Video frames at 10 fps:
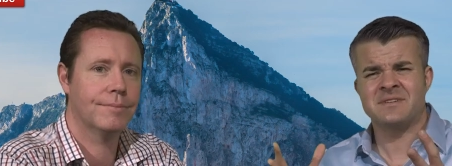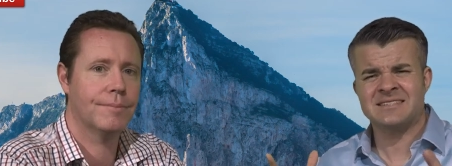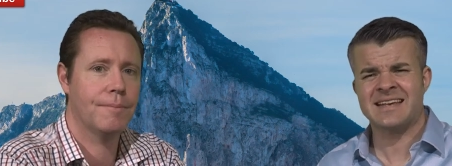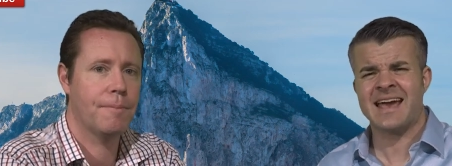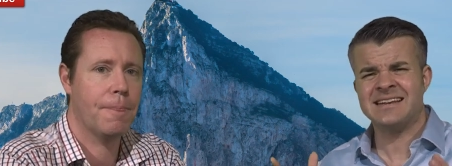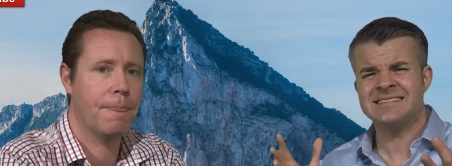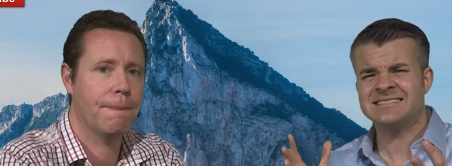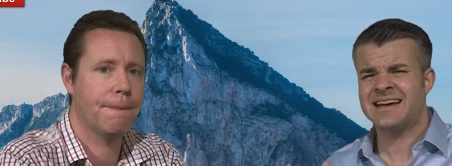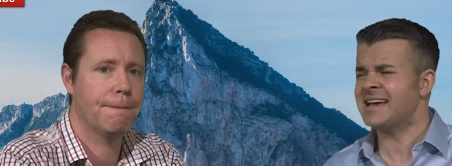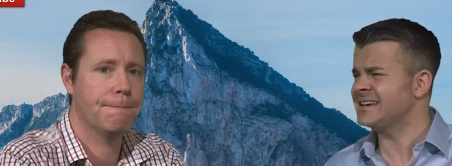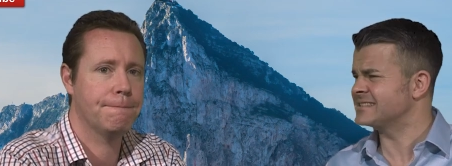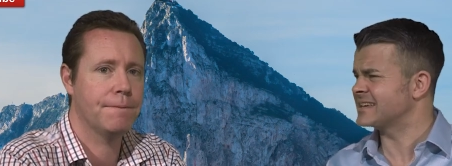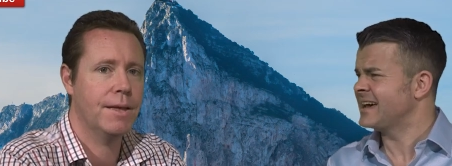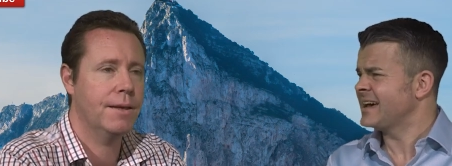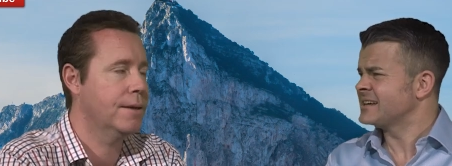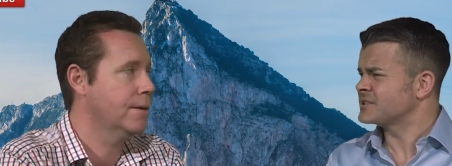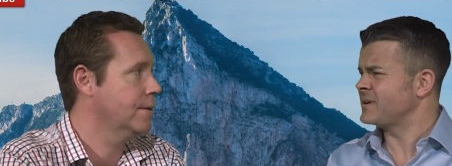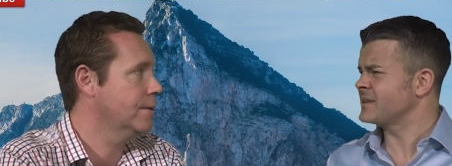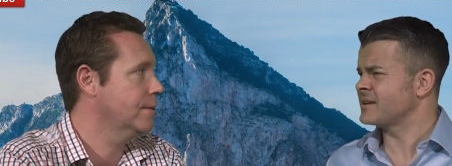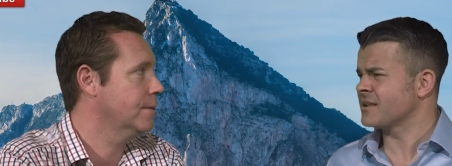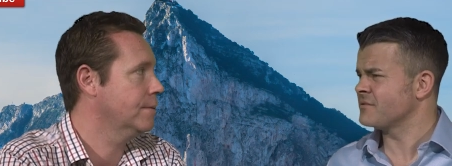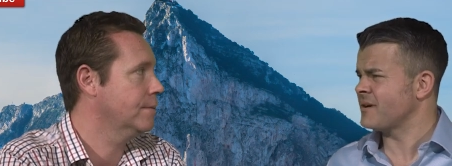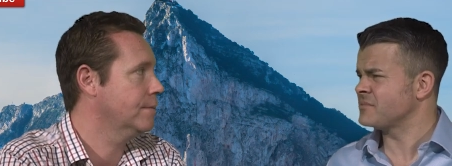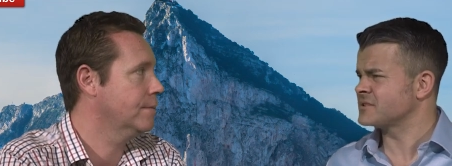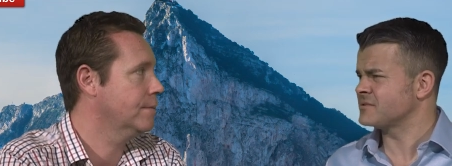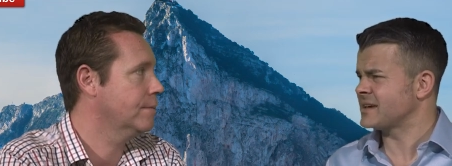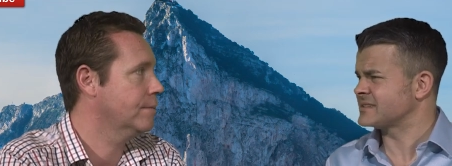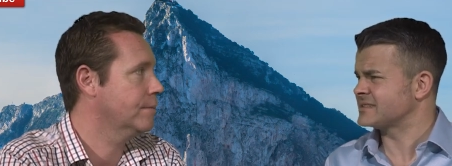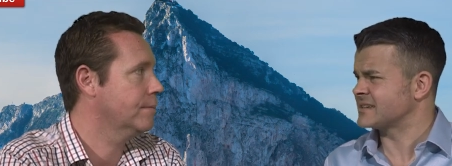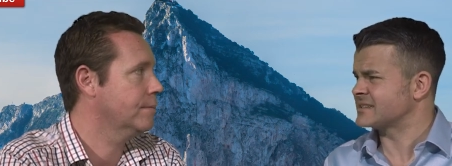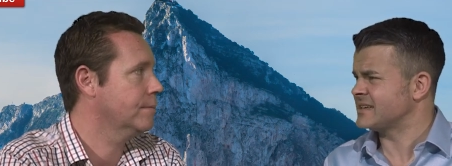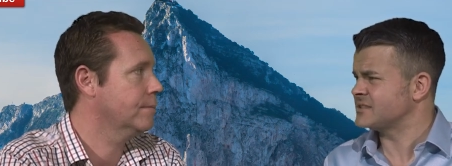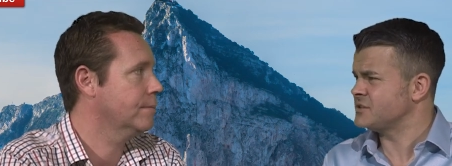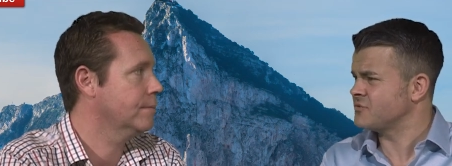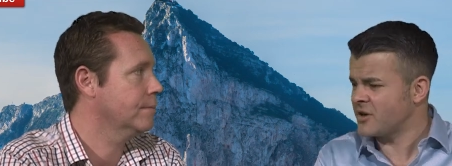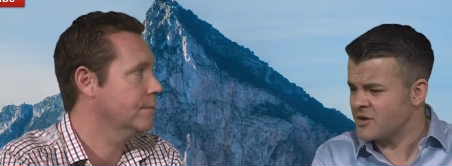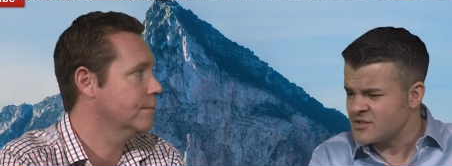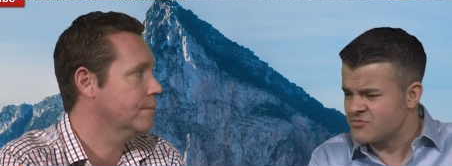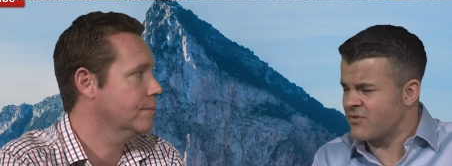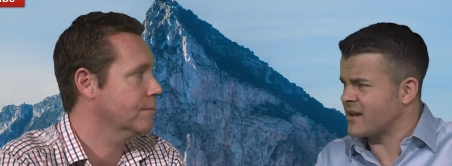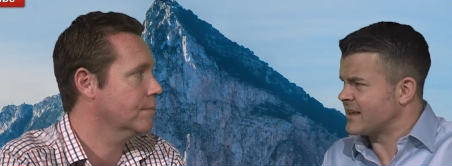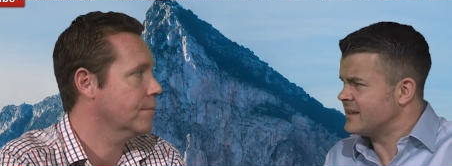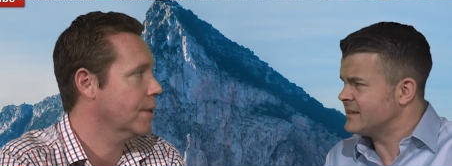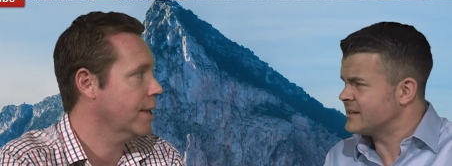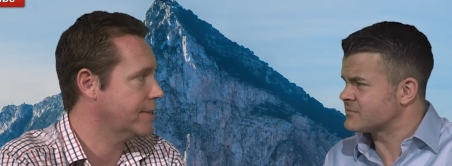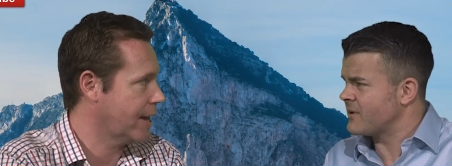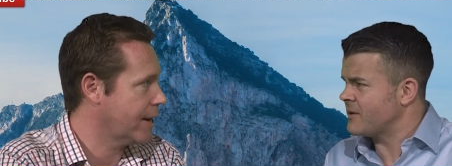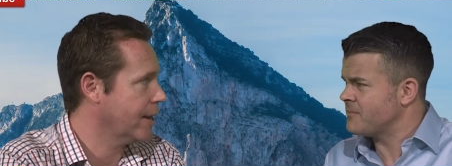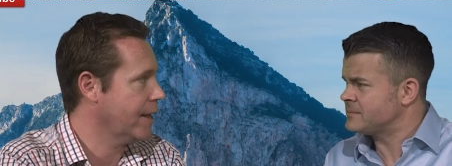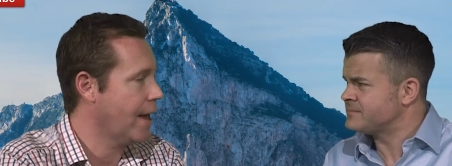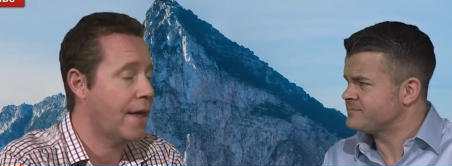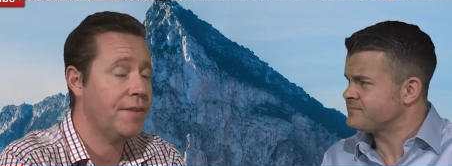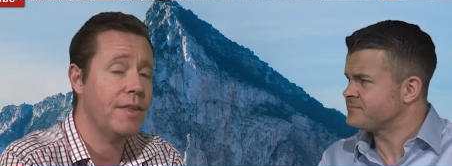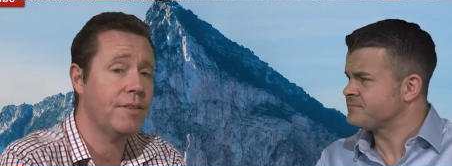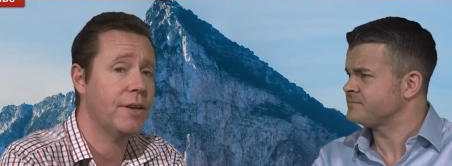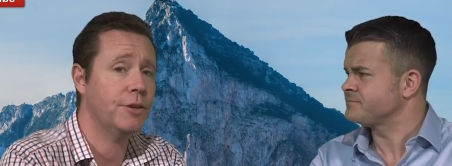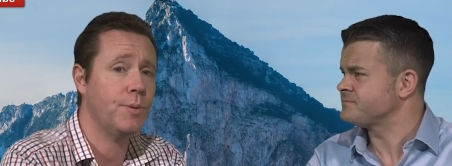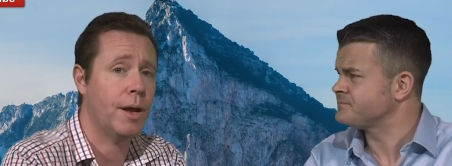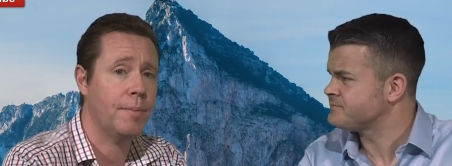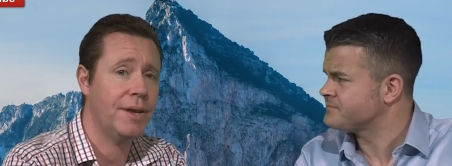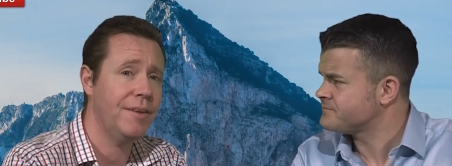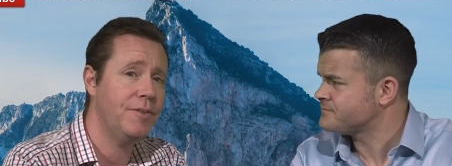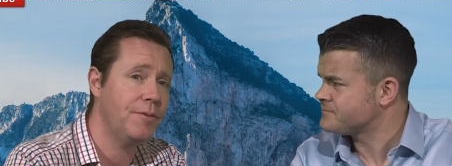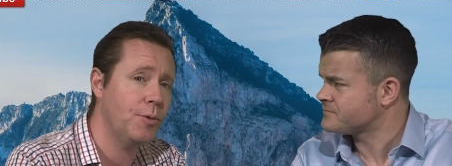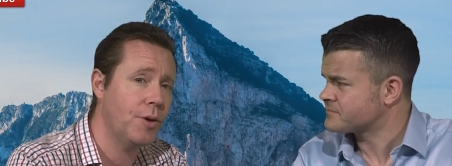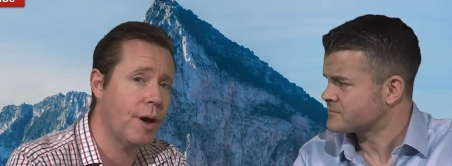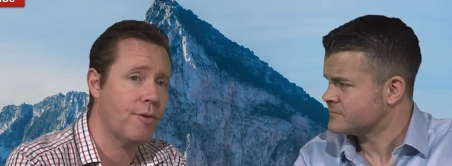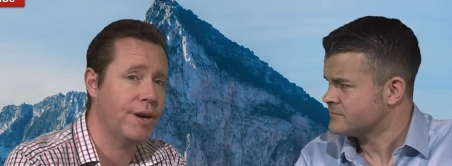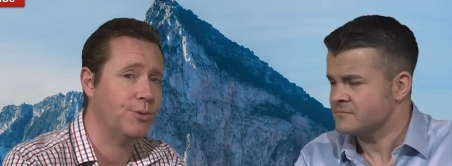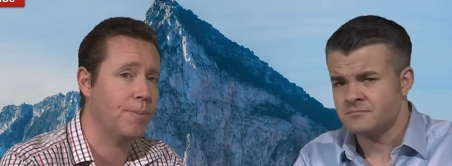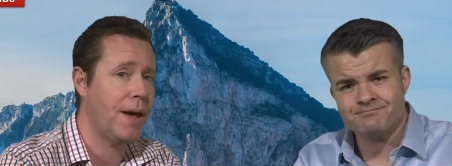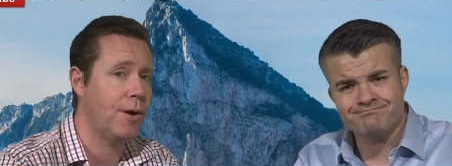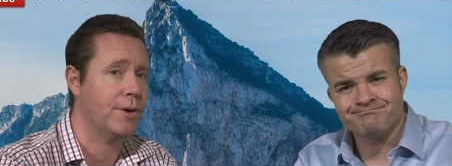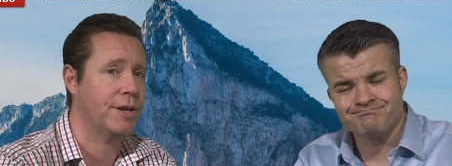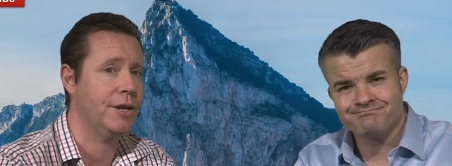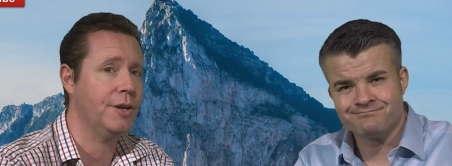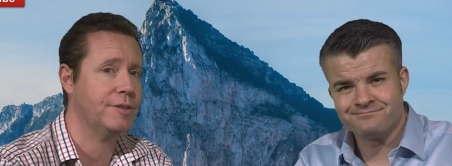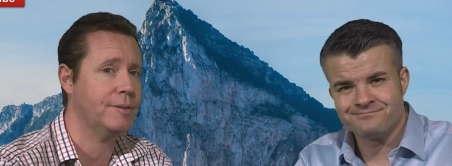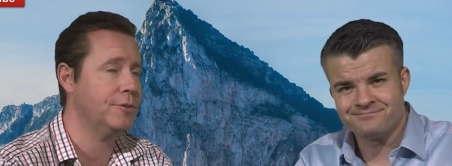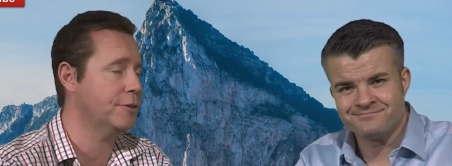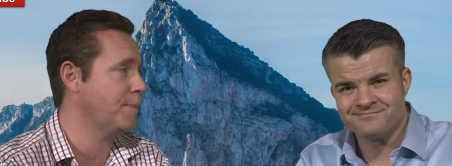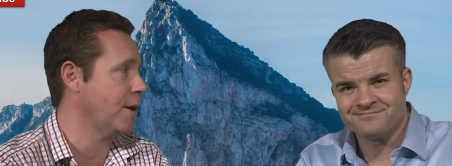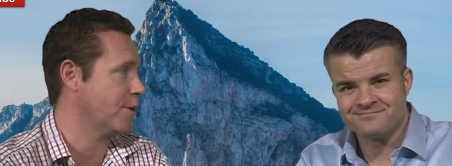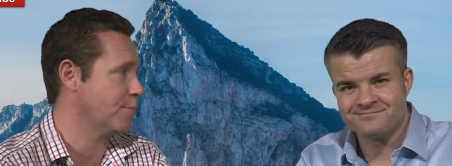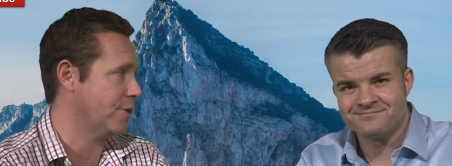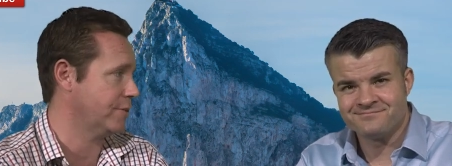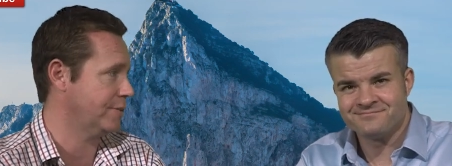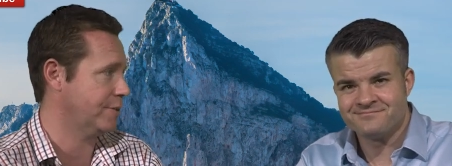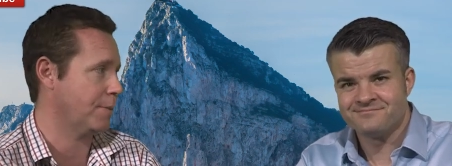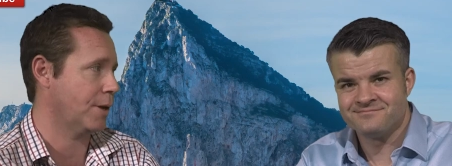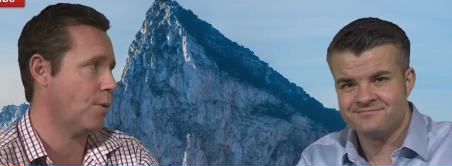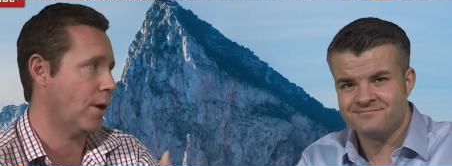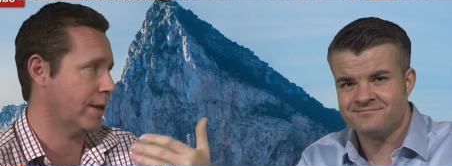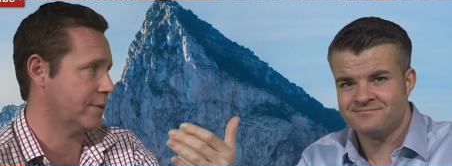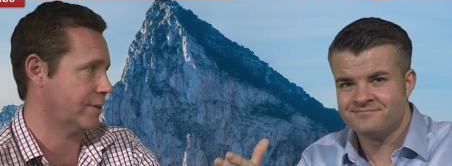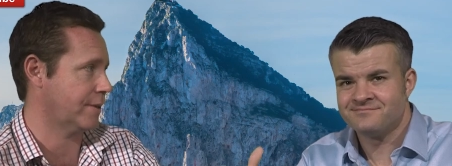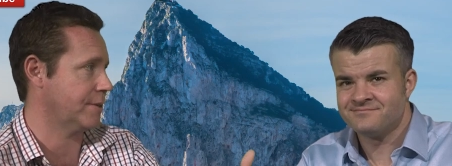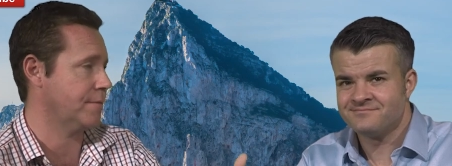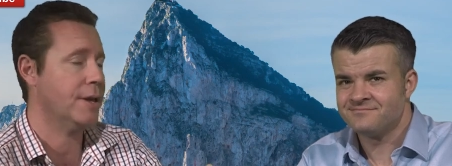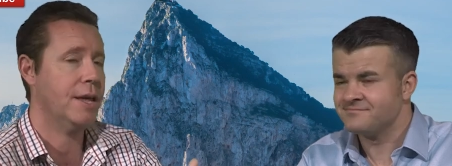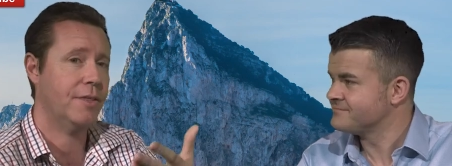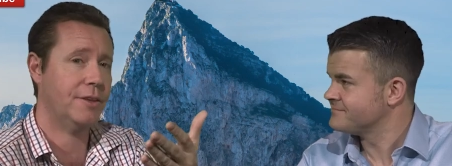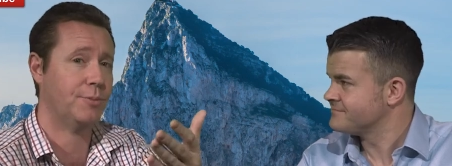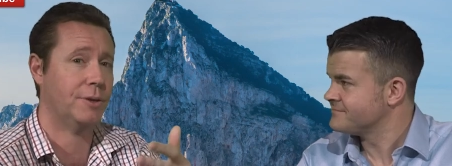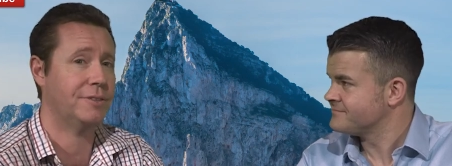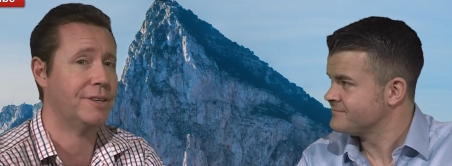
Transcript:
Speaker 1: for 10 days. It, 23rd of November 2016, so you've got a nice run in. Exactly, well.
Speaker 2: yeah. And the other thing as well, I mean, even if you want to upgrade to a balcony, you know, sometimes balcony prices can be quite excessive. This one's